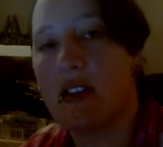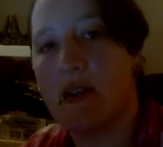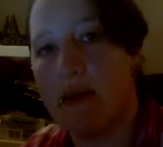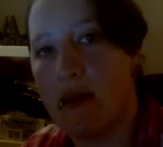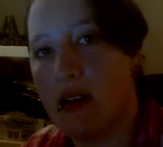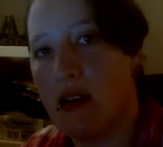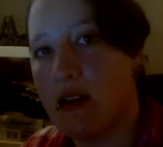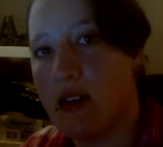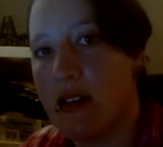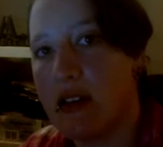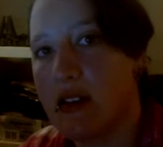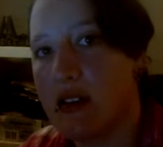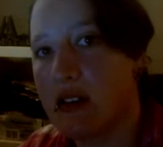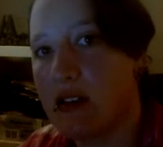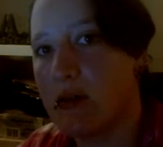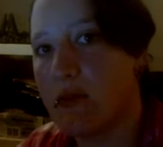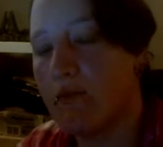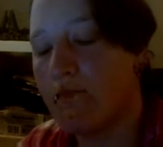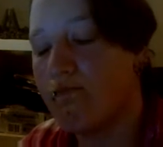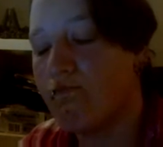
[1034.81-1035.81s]
to be
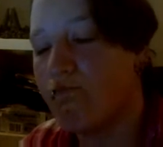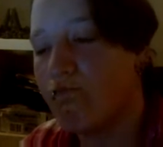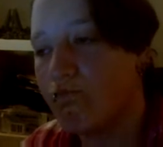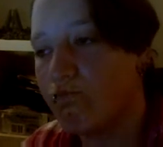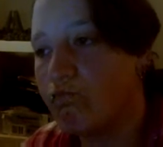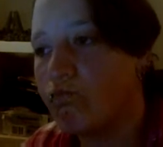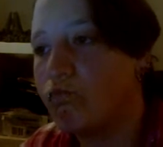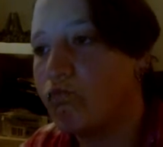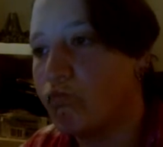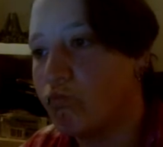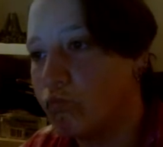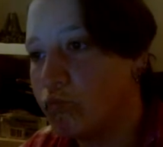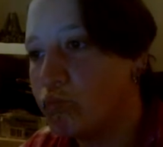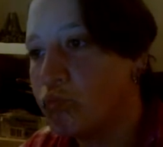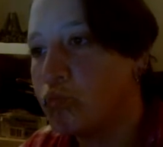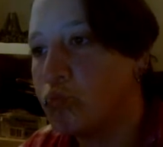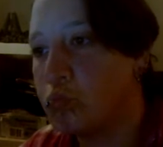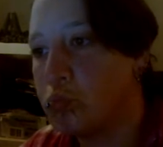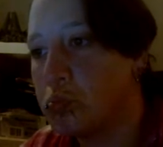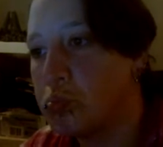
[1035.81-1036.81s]
honest,
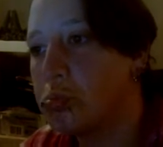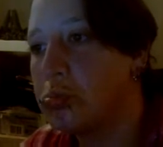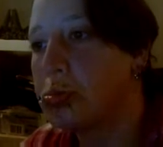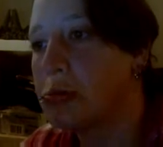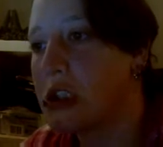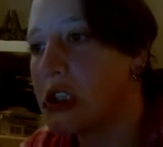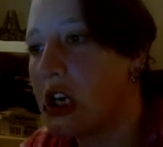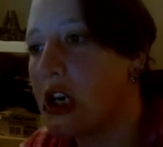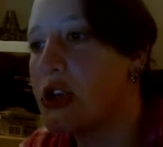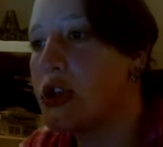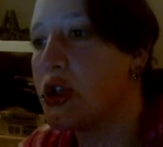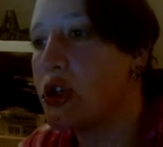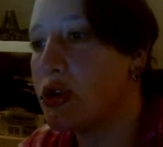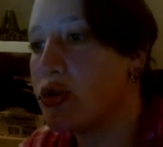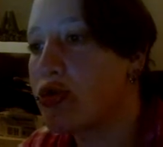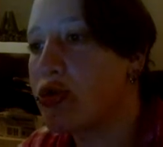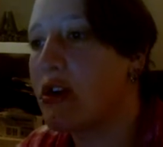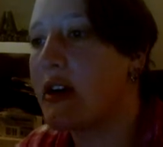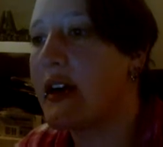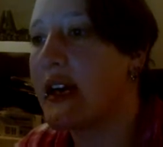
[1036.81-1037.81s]
because I do
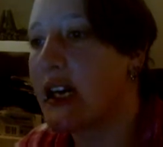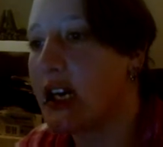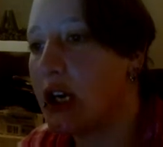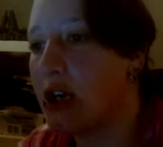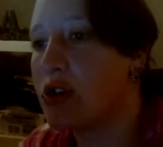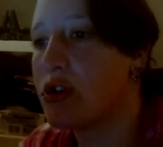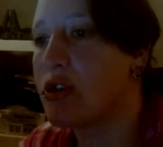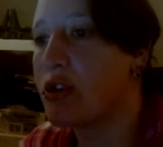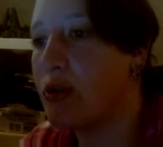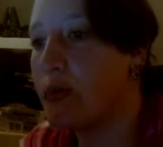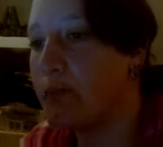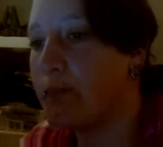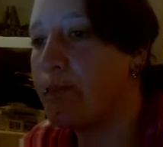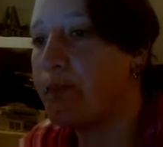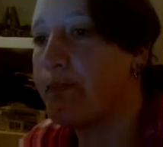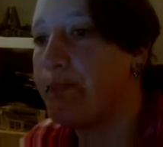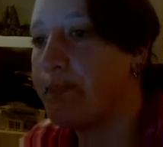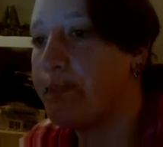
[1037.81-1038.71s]
try and go to them.